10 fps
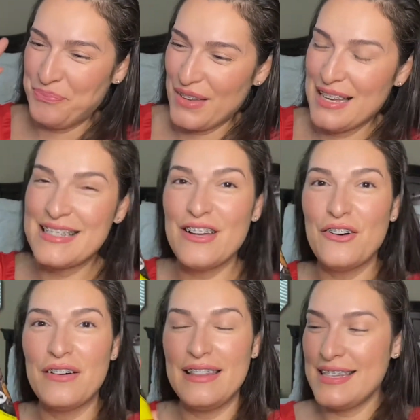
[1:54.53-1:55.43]

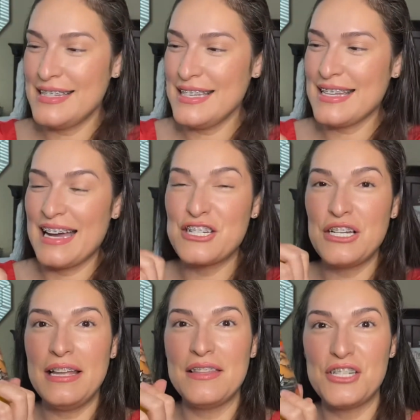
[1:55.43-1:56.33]
So this is
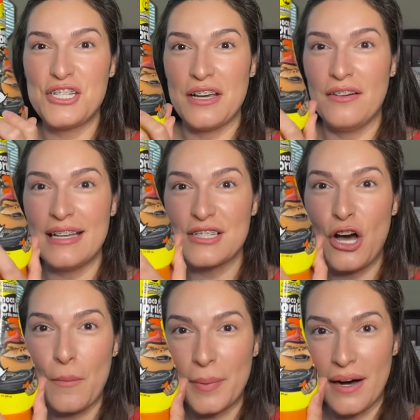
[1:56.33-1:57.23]
actually the gel. It's
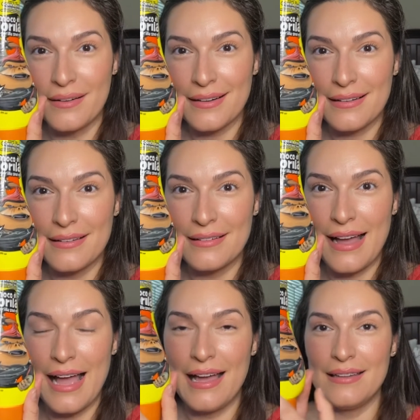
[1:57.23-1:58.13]
called Punk,
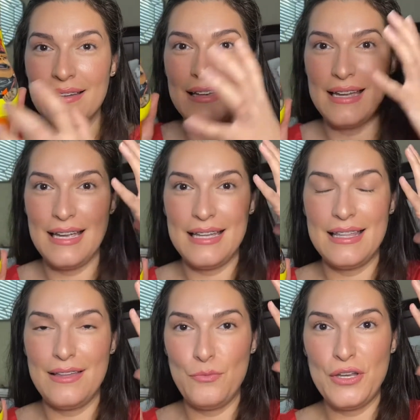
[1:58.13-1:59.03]
and
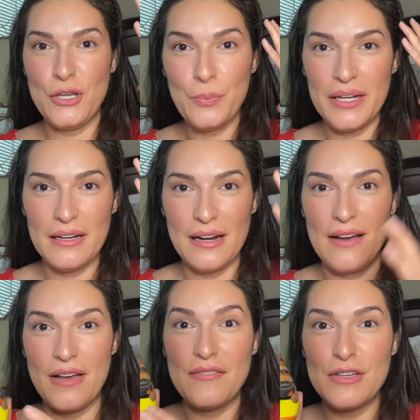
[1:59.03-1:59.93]
when you put it,
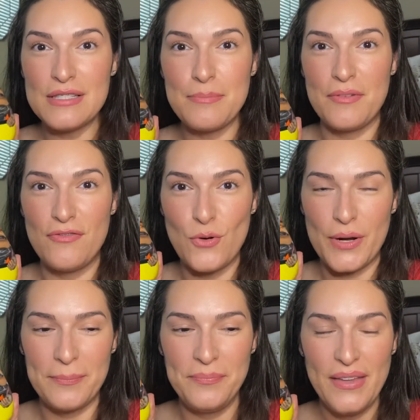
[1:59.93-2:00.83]
I've used it
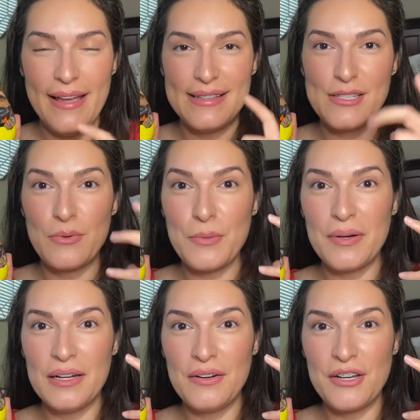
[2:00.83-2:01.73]
before. So when you put
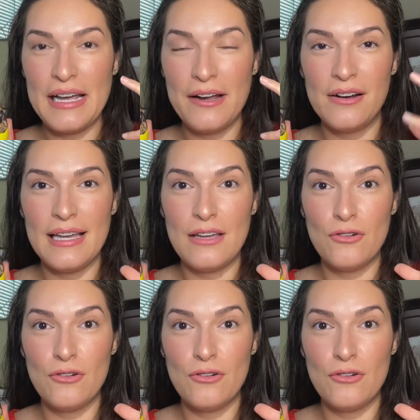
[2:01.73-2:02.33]
it on your hair, it'll